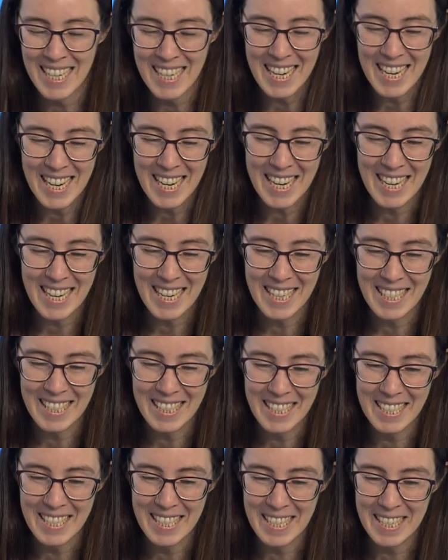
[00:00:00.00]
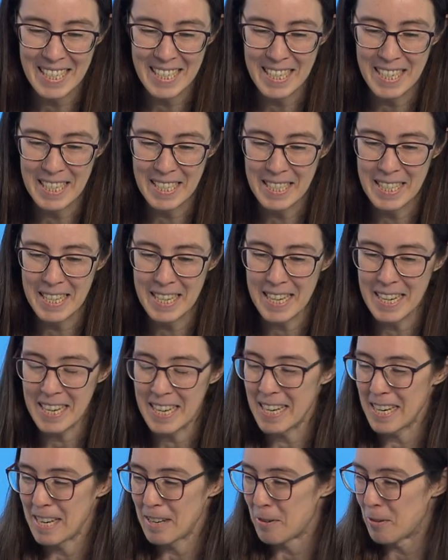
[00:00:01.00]
And
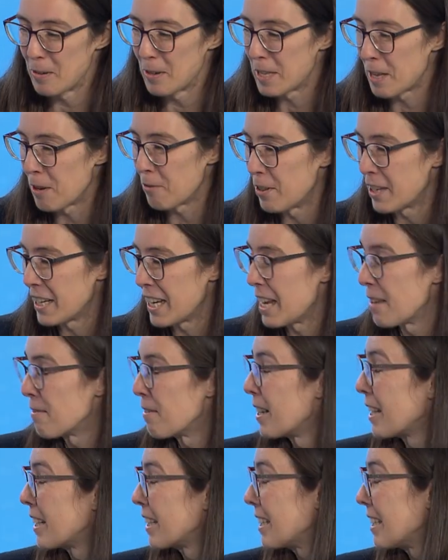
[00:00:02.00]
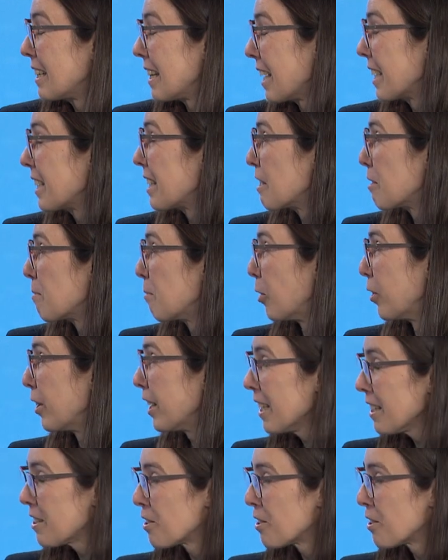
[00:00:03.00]
the rules of the game are like this morning.